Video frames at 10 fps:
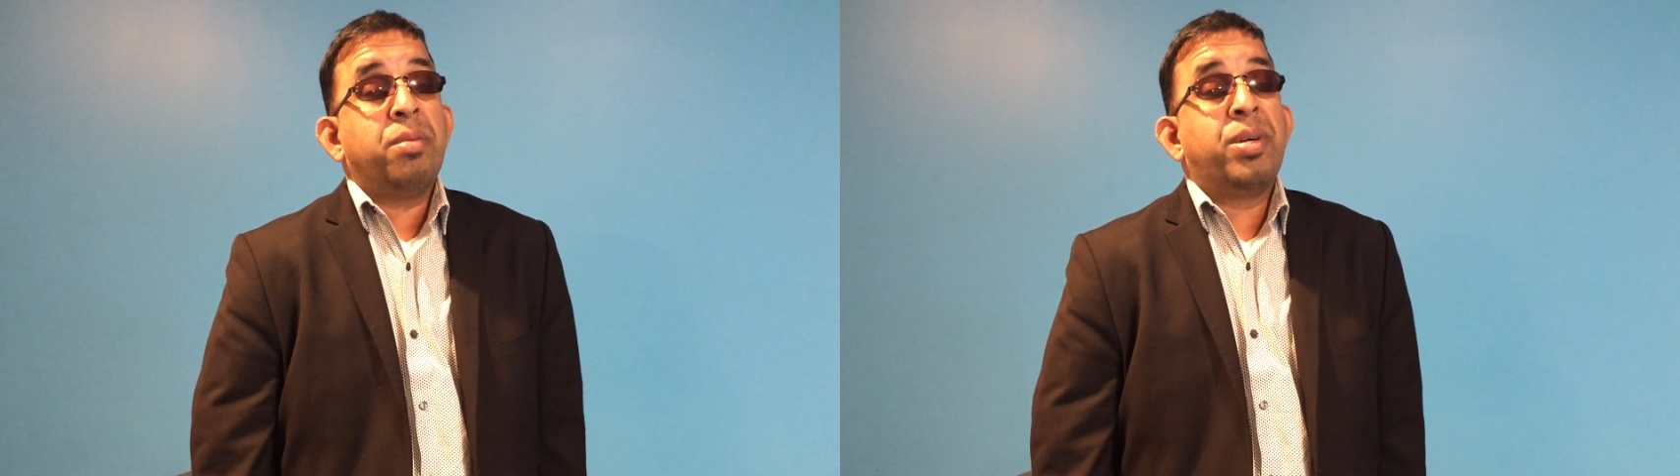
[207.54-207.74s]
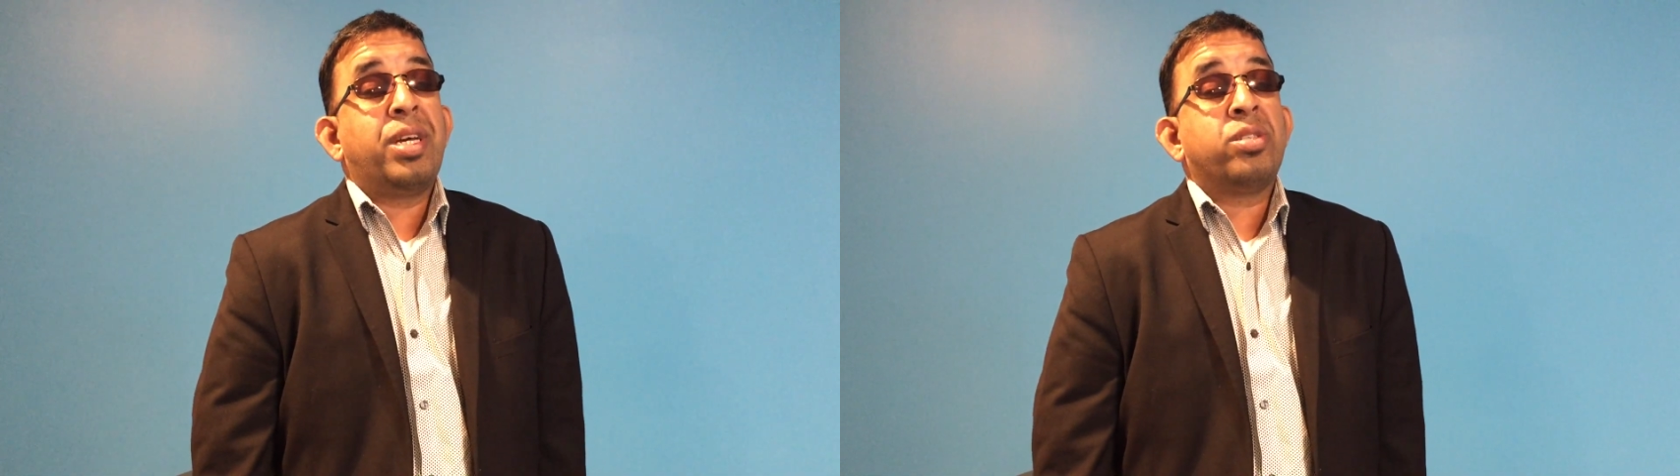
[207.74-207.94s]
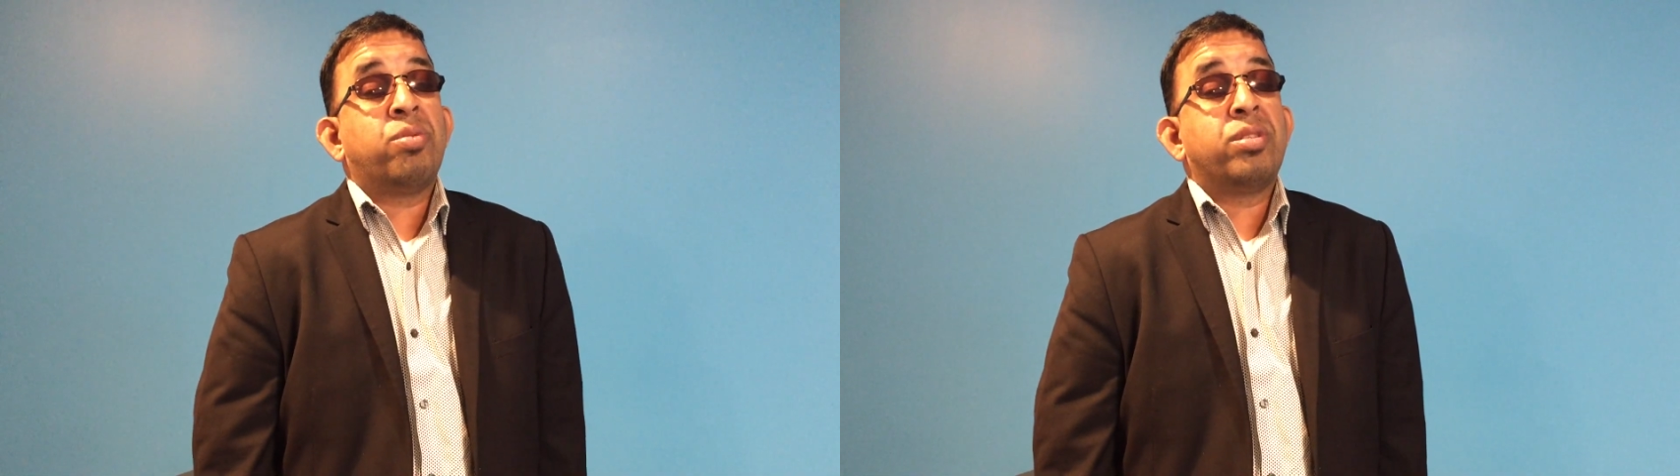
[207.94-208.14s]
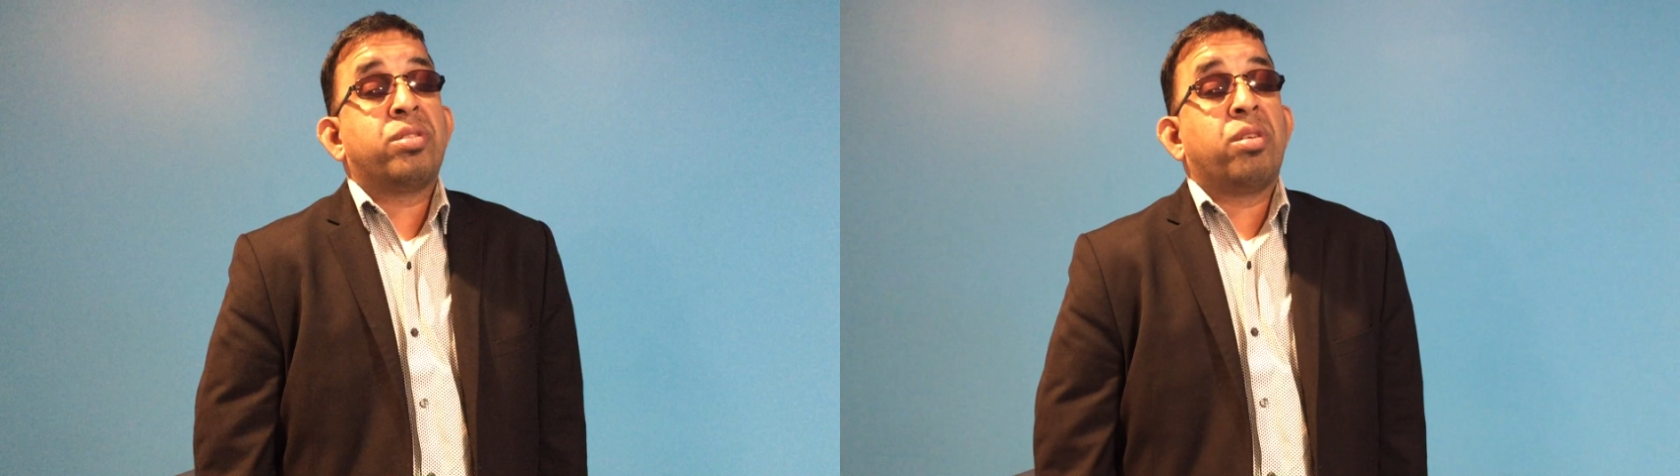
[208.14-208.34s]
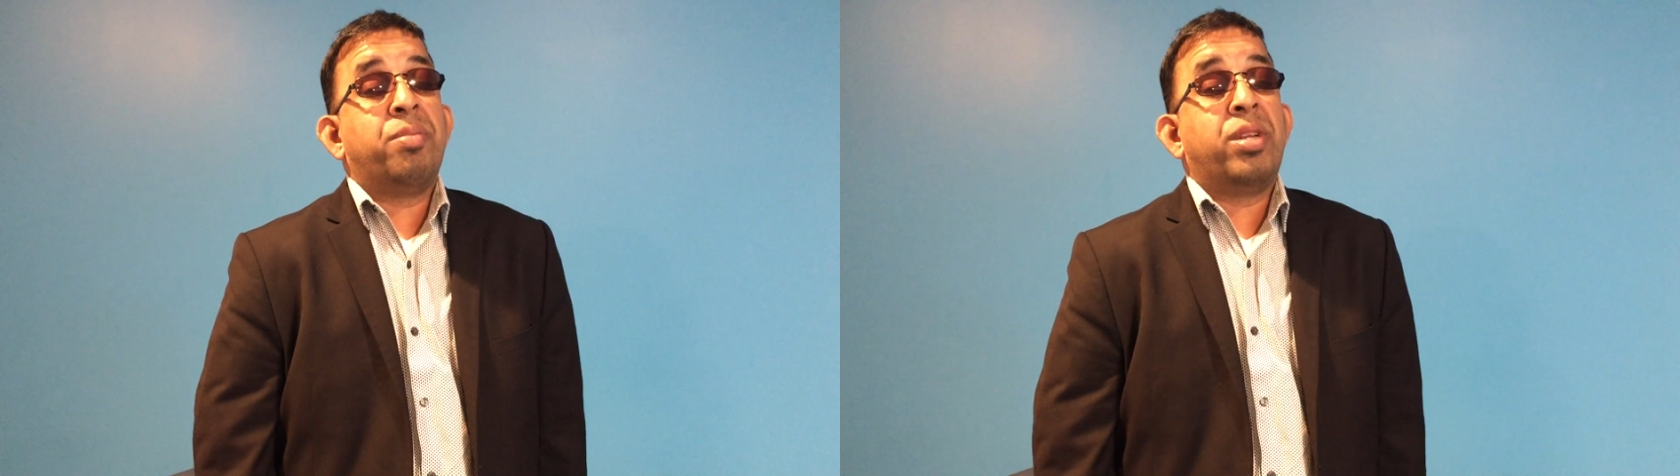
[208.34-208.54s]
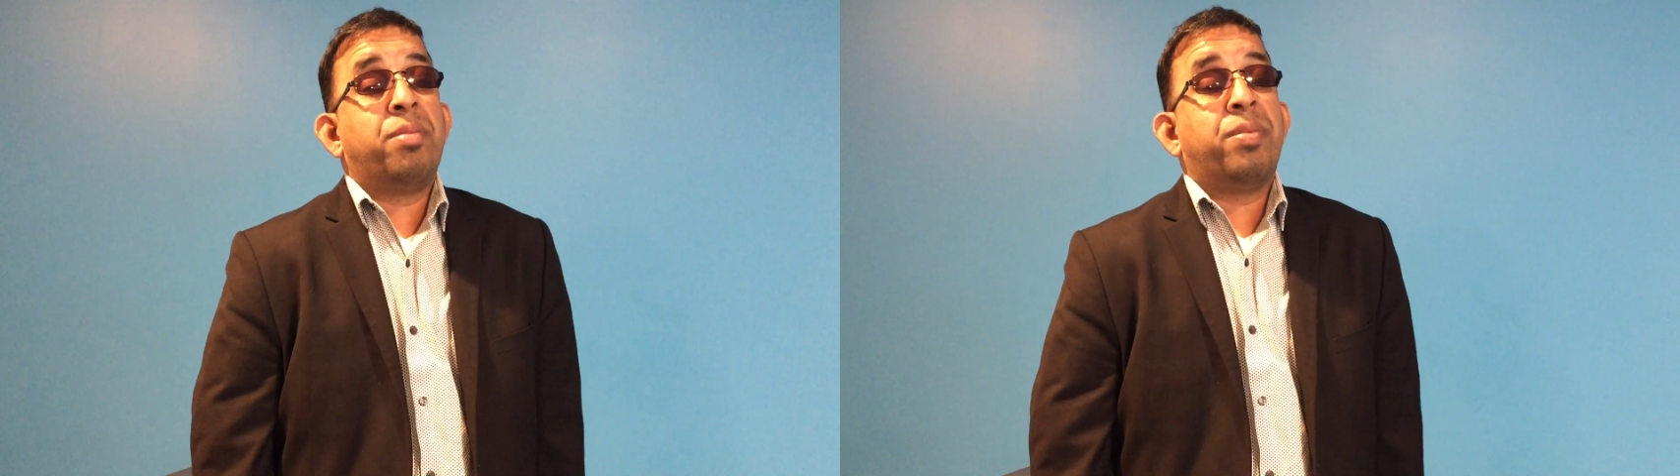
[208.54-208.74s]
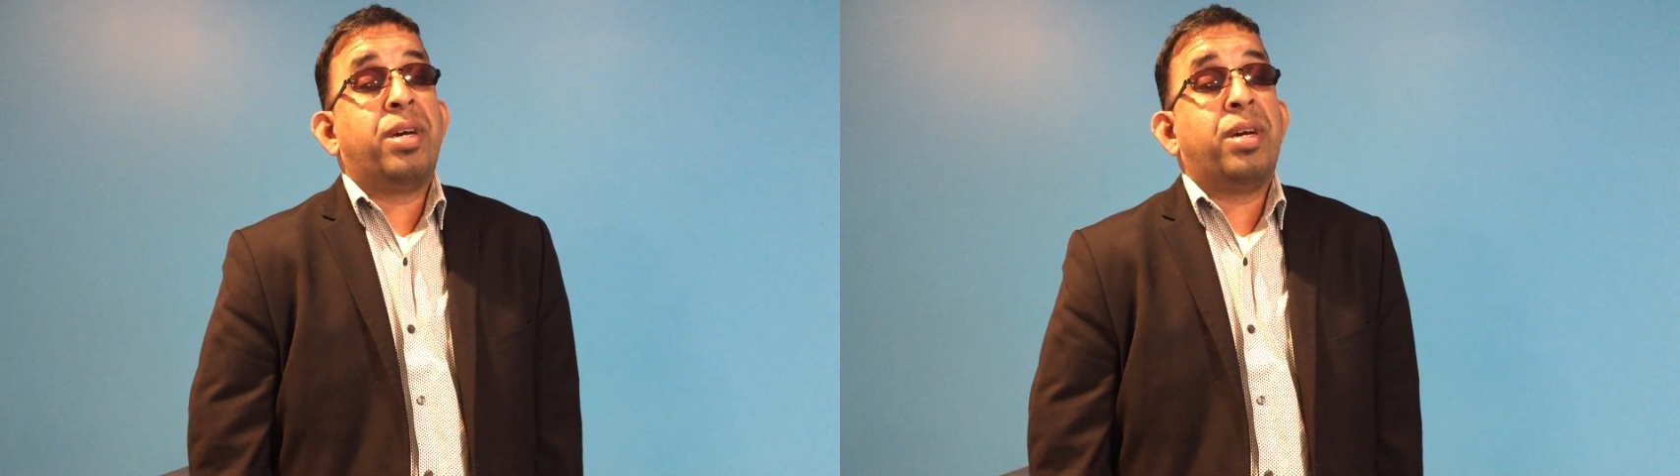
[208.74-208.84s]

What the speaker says: But that's what's coming up